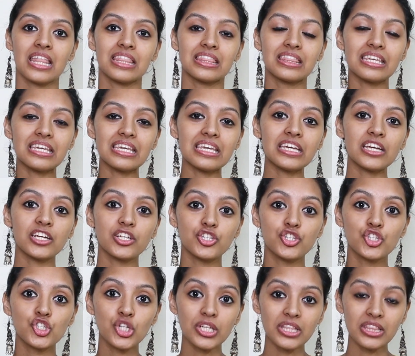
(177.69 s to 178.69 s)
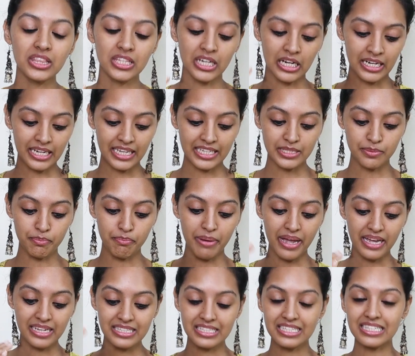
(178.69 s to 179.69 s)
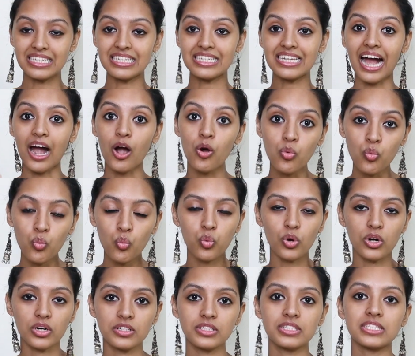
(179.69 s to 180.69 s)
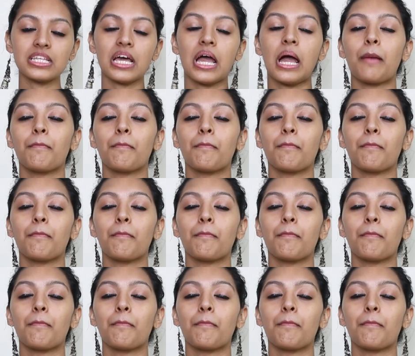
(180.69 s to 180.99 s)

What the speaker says: the chitta gets bent downwards